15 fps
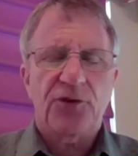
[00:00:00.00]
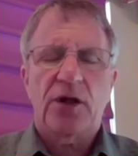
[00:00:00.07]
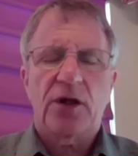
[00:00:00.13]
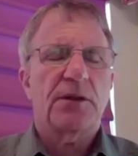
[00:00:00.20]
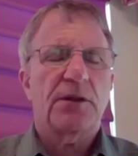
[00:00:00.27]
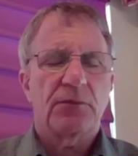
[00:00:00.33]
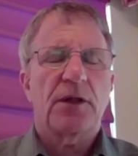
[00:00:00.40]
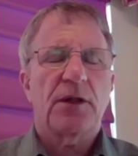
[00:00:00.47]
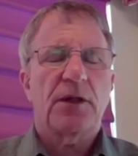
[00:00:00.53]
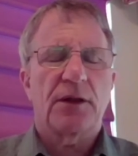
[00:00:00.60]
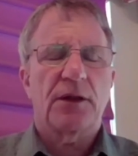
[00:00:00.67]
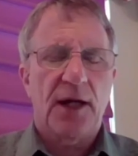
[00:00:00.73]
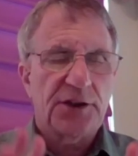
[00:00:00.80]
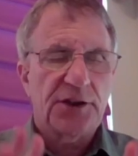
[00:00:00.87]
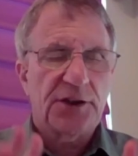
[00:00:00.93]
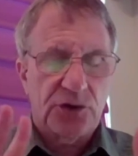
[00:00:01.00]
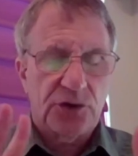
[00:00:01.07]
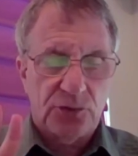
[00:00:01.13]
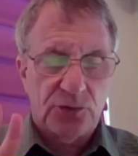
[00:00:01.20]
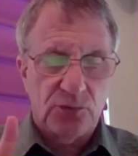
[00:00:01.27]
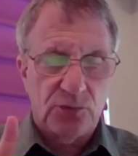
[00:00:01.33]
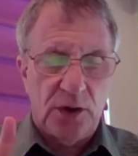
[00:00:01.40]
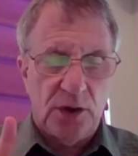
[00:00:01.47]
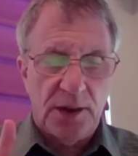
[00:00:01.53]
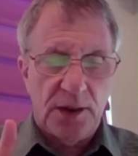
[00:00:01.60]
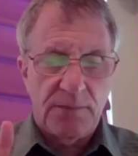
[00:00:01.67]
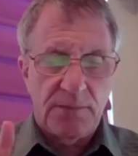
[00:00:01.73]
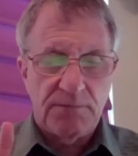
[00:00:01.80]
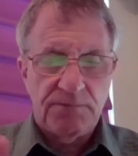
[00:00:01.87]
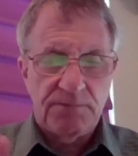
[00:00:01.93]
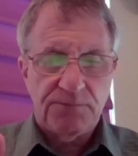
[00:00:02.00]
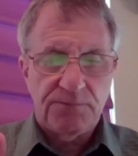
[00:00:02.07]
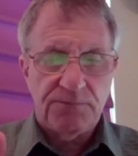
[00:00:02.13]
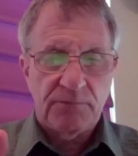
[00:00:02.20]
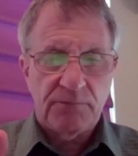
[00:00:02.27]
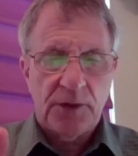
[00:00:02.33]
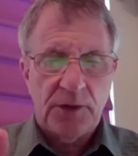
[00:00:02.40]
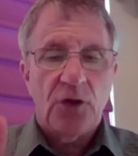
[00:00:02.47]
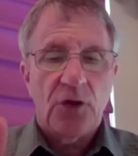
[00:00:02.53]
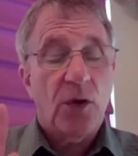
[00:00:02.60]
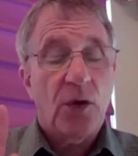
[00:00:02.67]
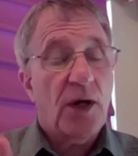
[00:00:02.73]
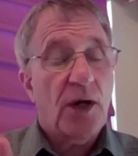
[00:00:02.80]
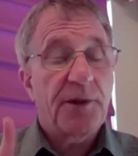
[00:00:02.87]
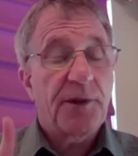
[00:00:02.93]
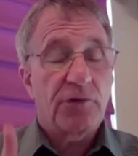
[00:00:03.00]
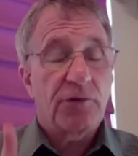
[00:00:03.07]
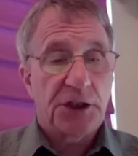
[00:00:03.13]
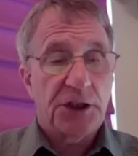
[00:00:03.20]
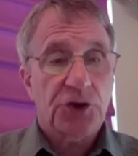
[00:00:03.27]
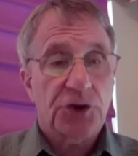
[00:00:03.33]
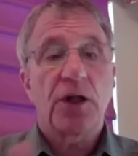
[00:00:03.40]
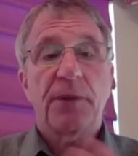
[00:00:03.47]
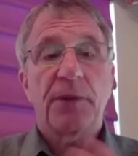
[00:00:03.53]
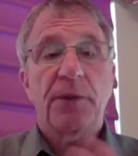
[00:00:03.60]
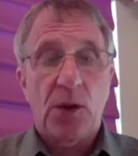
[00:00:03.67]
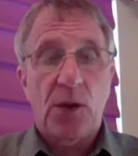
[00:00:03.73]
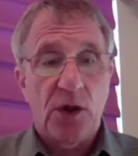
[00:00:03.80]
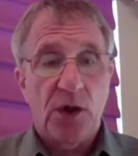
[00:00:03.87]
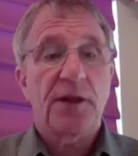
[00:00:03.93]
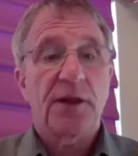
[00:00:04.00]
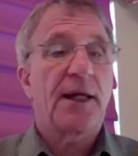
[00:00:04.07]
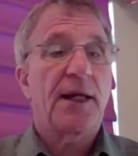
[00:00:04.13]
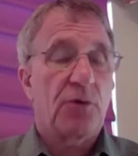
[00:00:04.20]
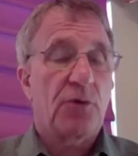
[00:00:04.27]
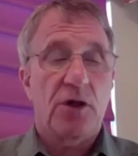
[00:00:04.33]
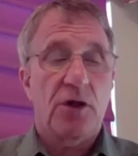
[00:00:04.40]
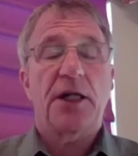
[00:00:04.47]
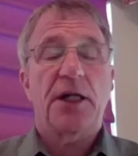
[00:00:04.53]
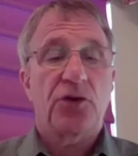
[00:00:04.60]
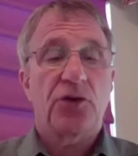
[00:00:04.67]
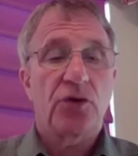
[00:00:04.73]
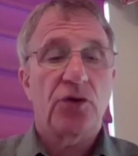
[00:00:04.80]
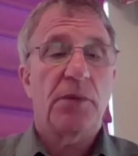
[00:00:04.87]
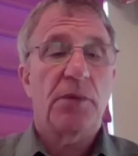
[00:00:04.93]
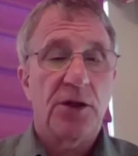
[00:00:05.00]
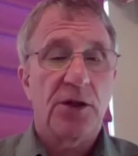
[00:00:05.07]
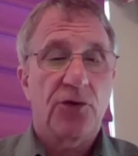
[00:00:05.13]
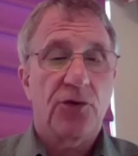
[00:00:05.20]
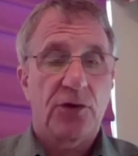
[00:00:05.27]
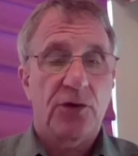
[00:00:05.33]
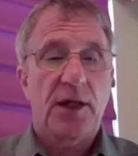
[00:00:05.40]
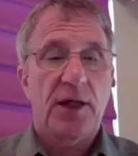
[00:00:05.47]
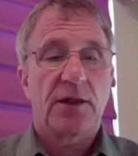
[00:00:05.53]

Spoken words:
sorry. I just so I want to be reassuring, but I want the MRI in 2 months.